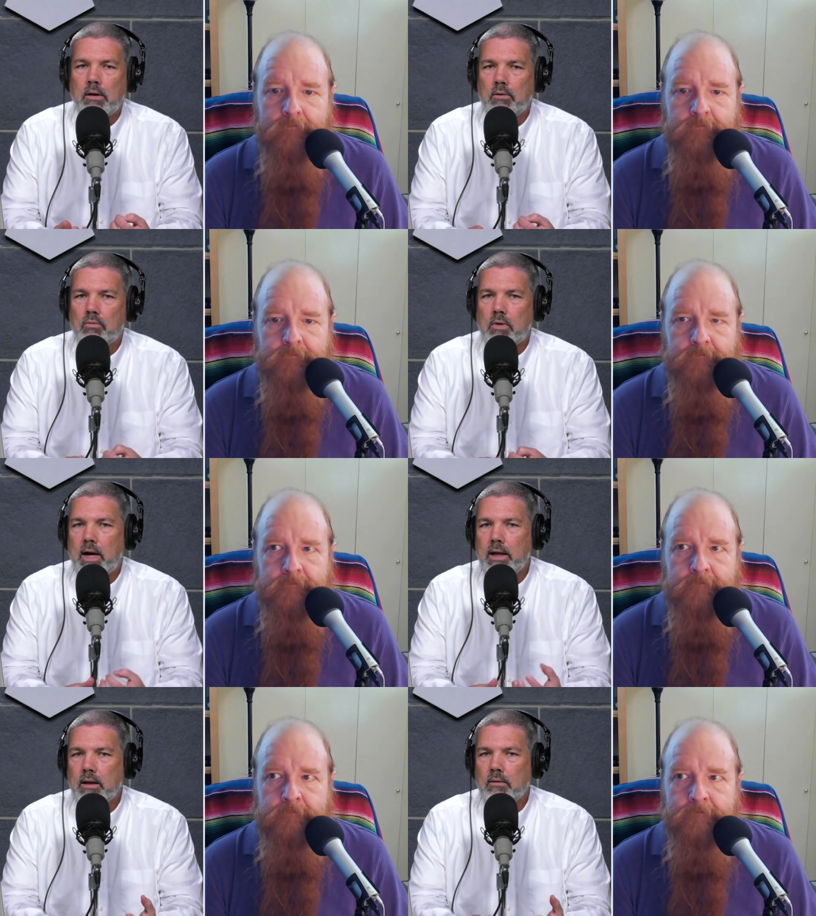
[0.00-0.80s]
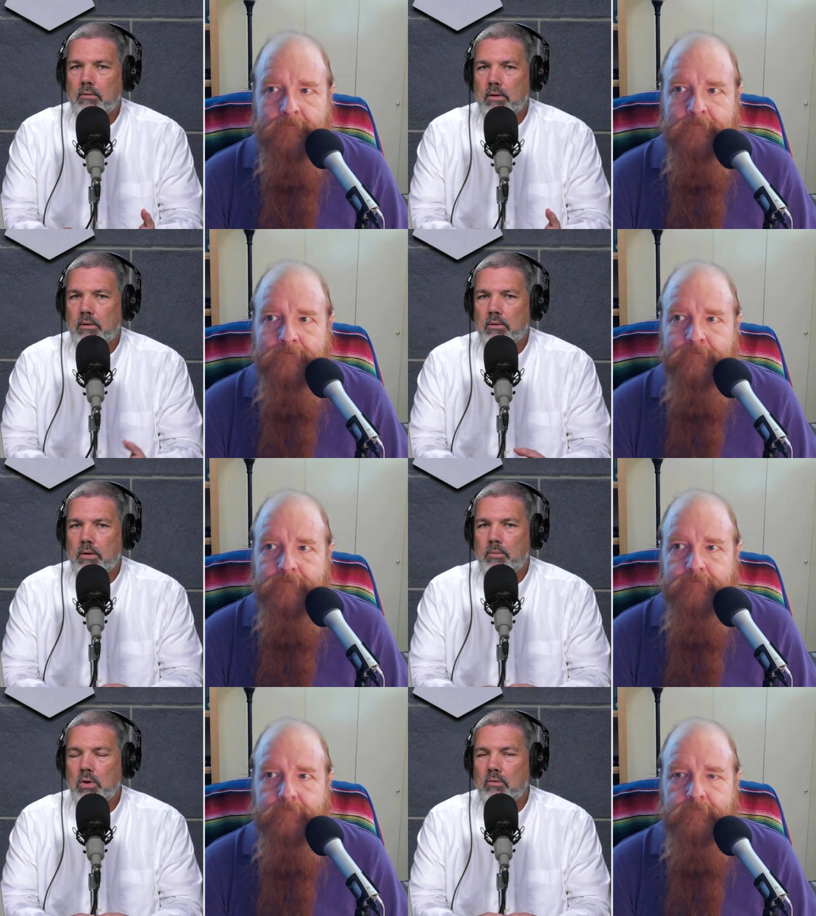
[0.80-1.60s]
Speaker 1: is writing the
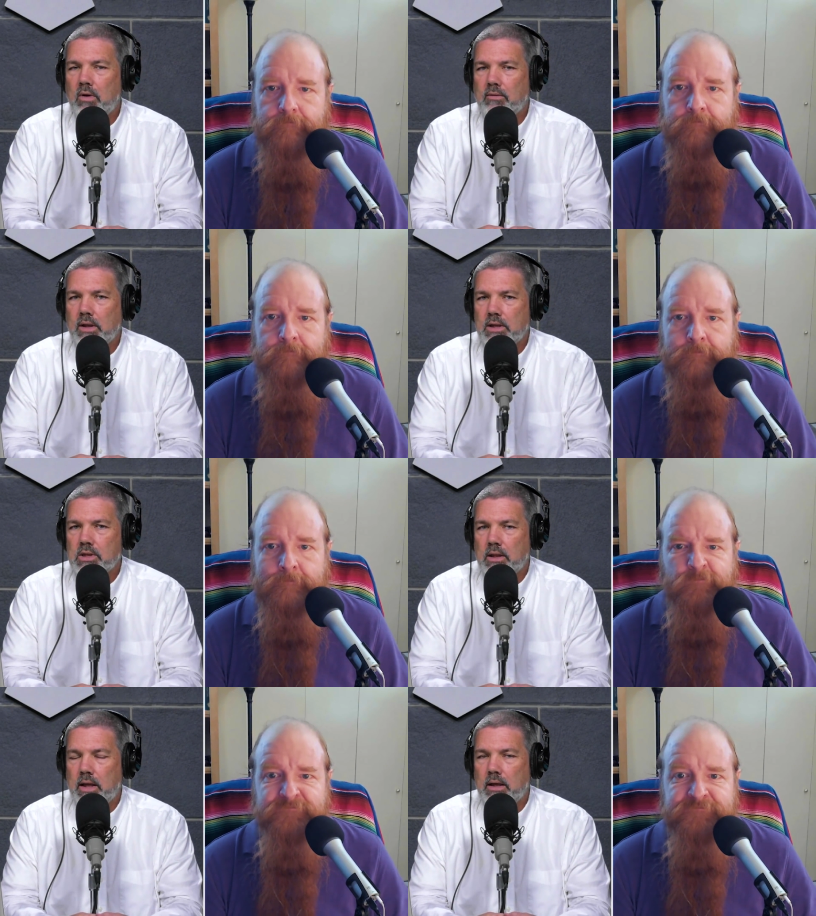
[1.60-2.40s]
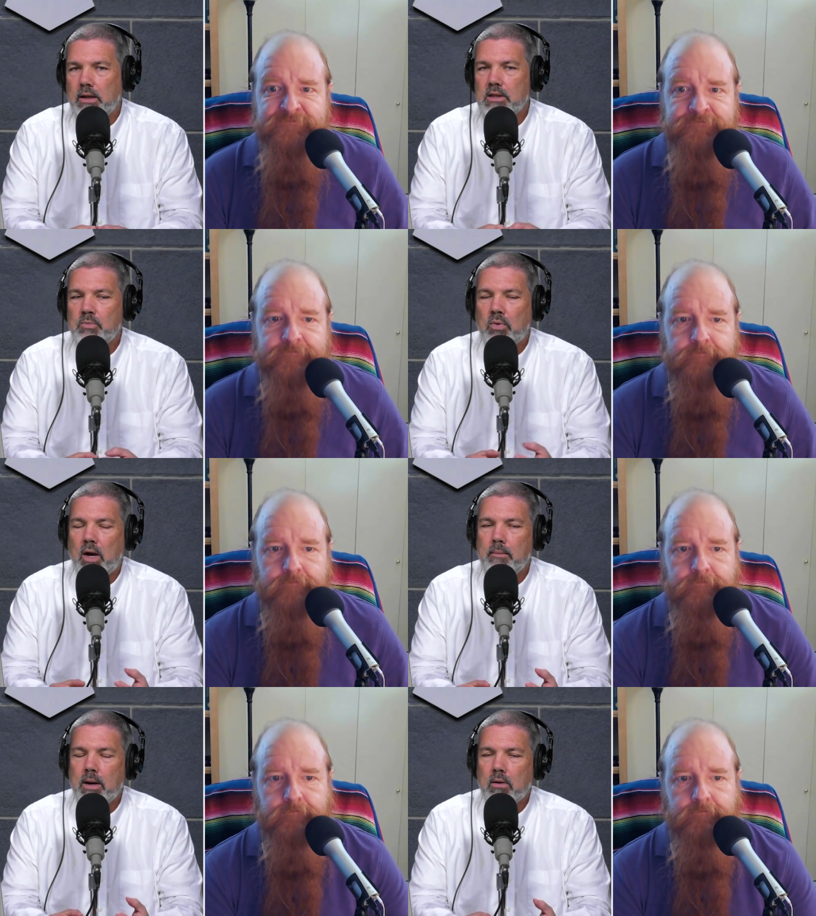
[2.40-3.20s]
the book of Revelation, then he's
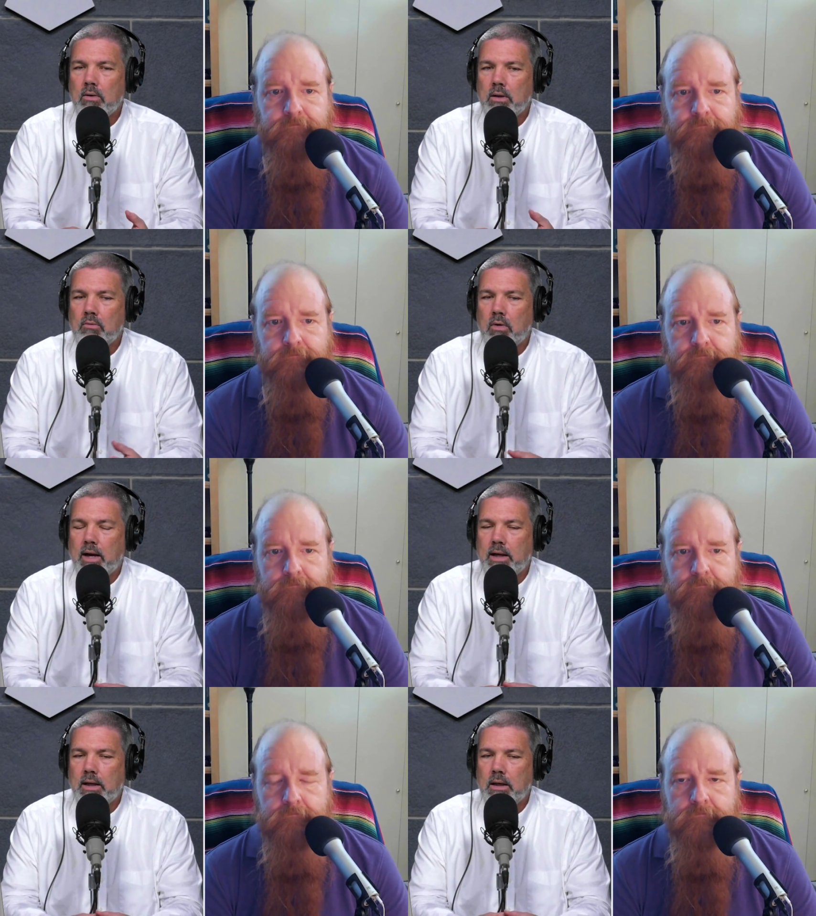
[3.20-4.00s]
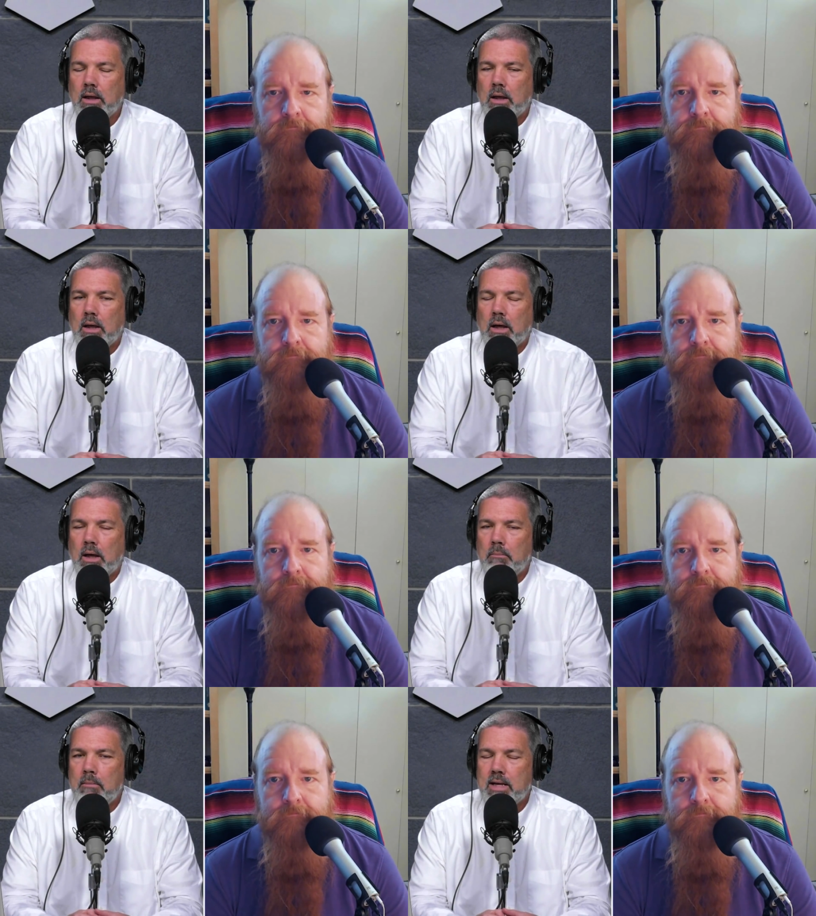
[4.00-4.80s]
primarily writing
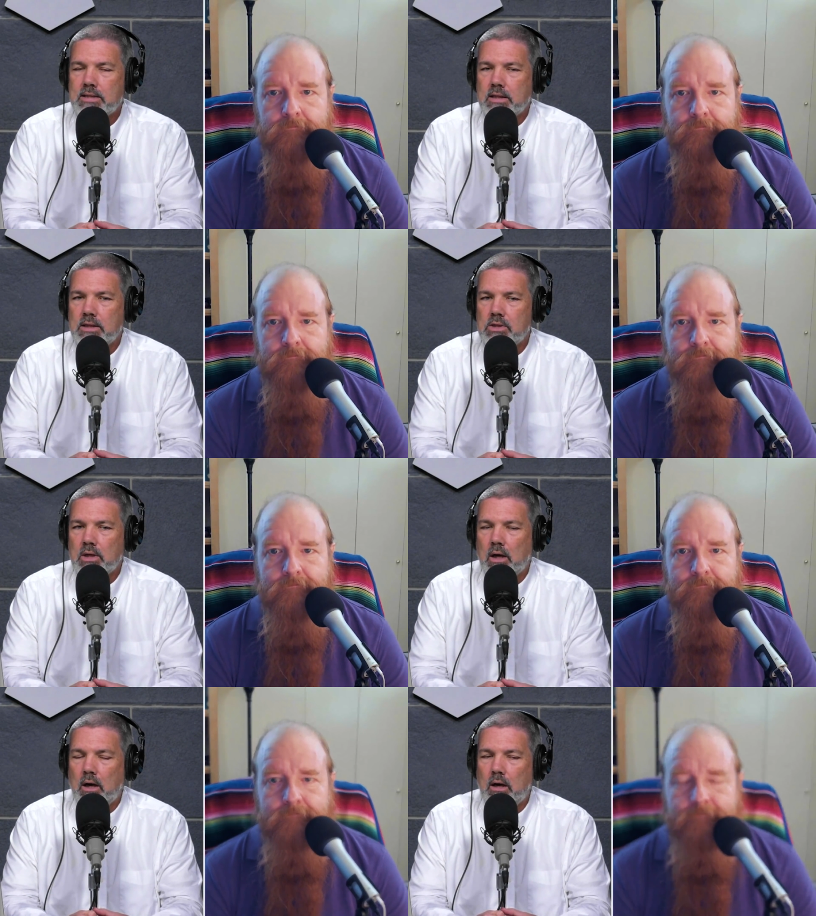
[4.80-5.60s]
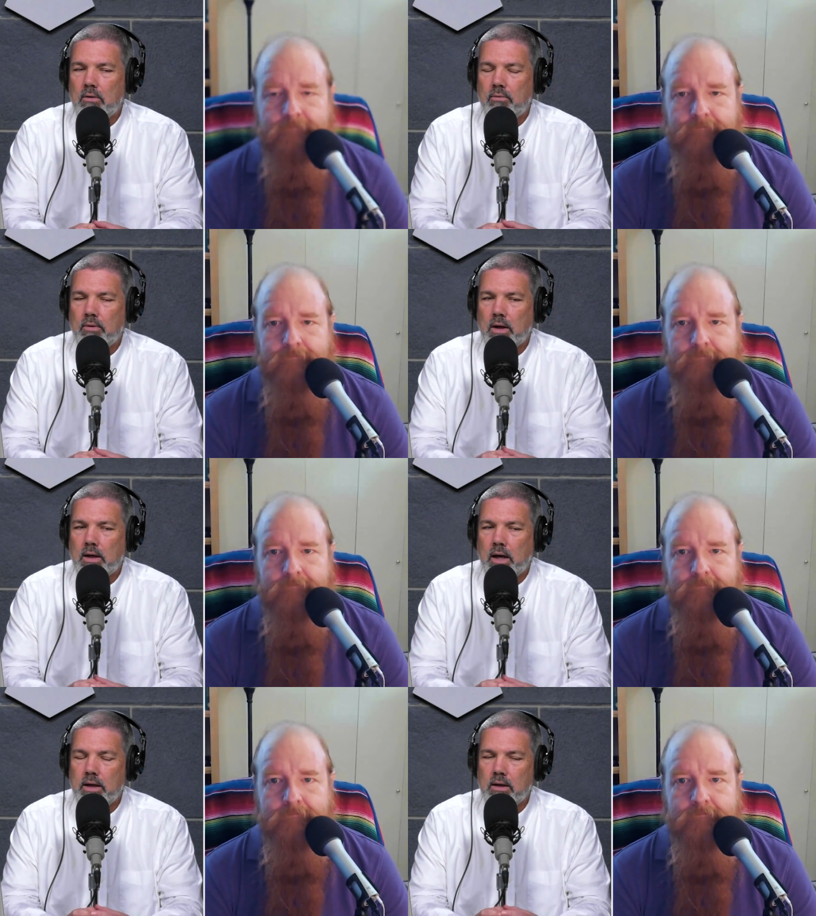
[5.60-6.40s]
a message of
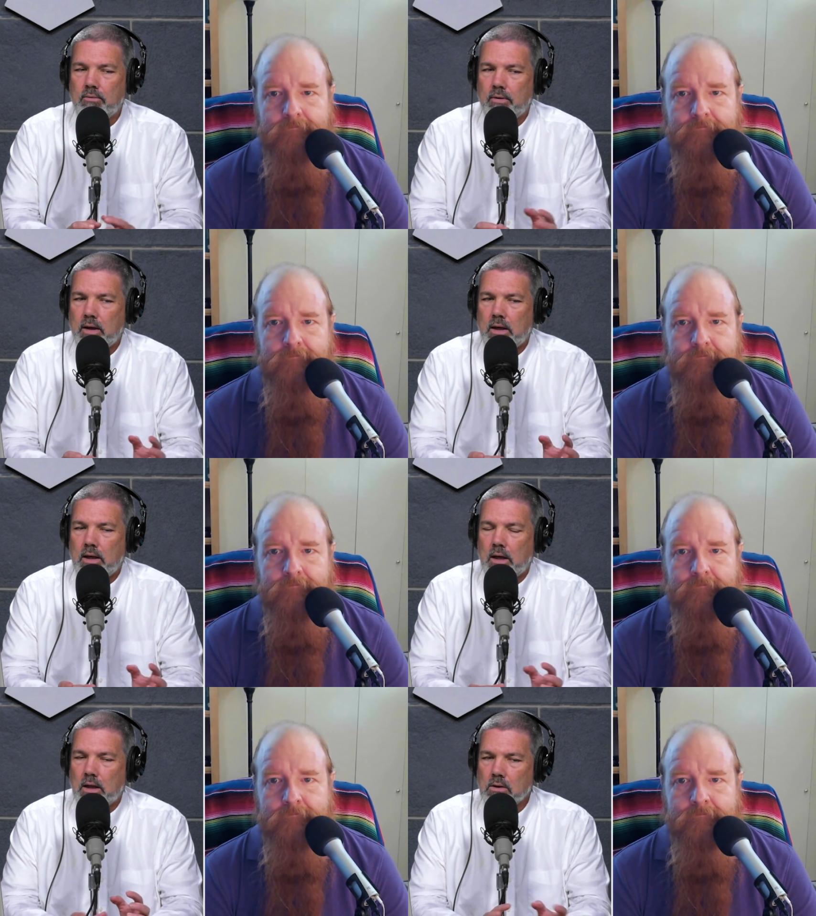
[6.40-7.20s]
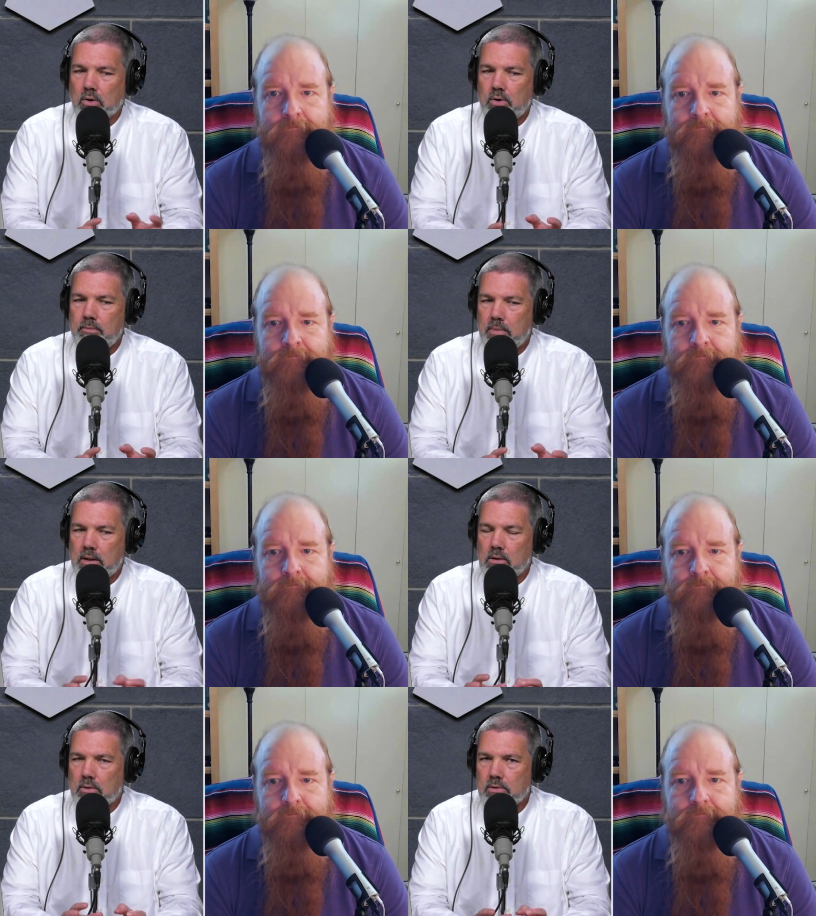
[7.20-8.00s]
kind of alert, be
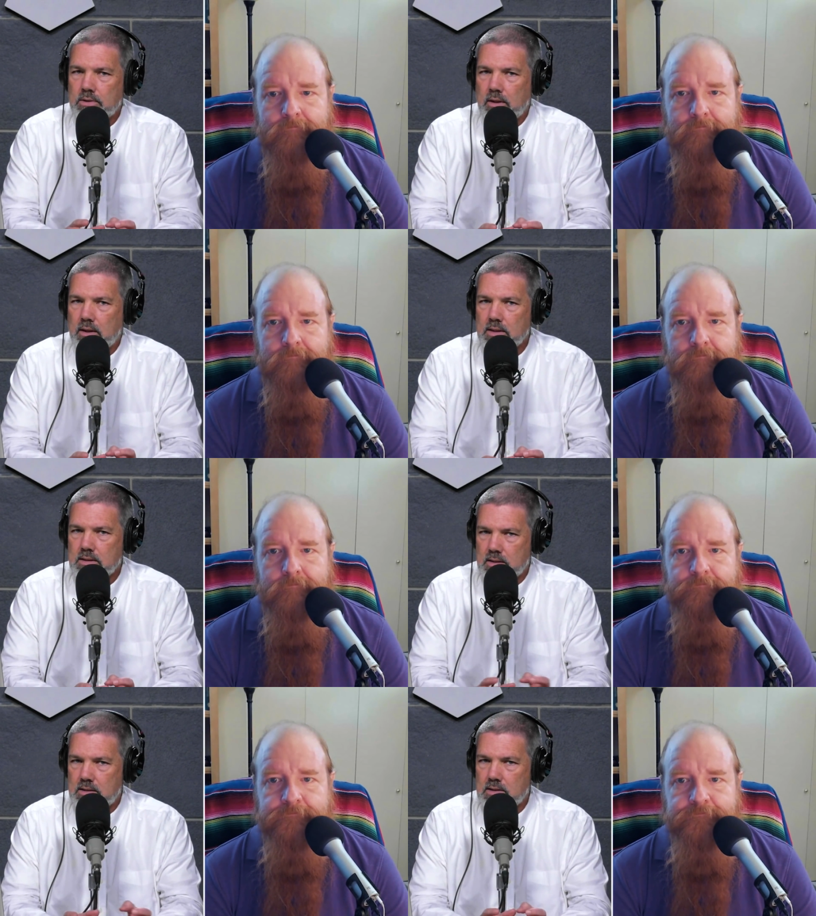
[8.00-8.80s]
alert to this. This